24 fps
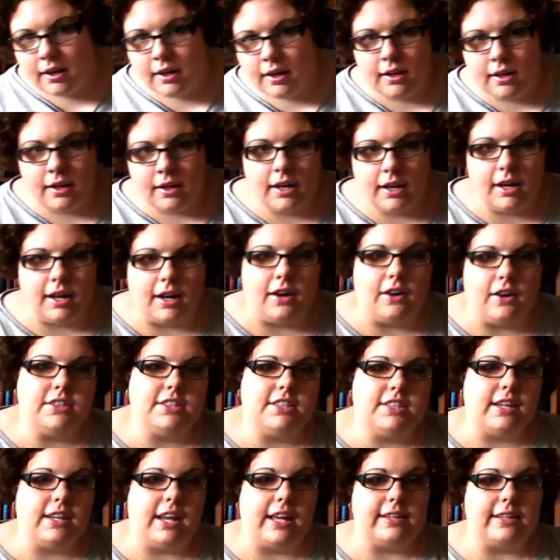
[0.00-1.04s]
On to
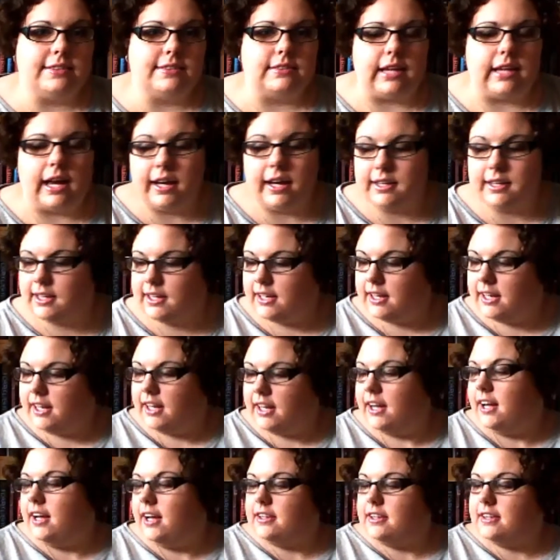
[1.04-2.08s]
the next stack.
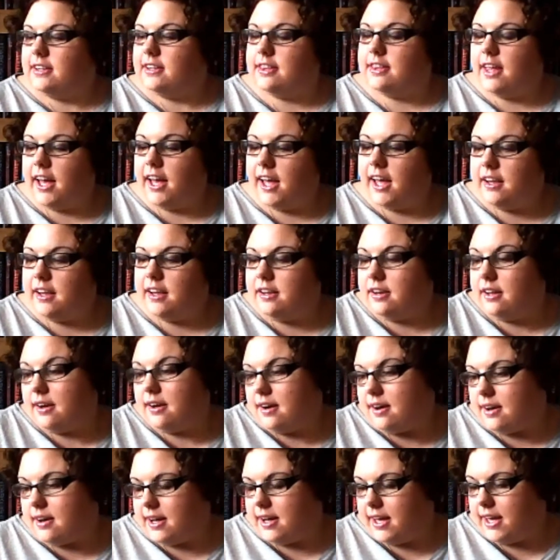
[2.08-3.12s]
Then
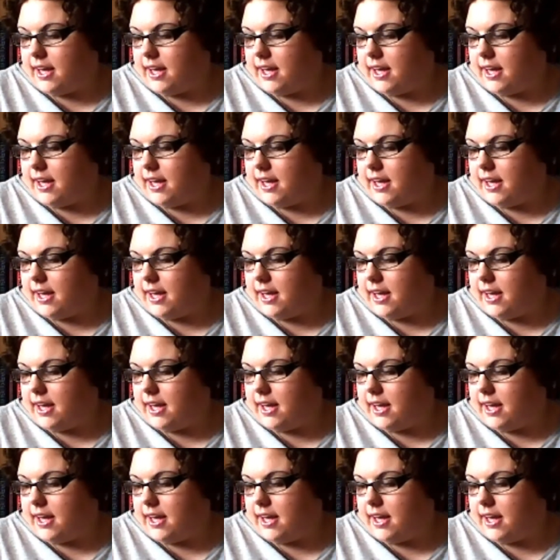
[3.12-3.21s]
I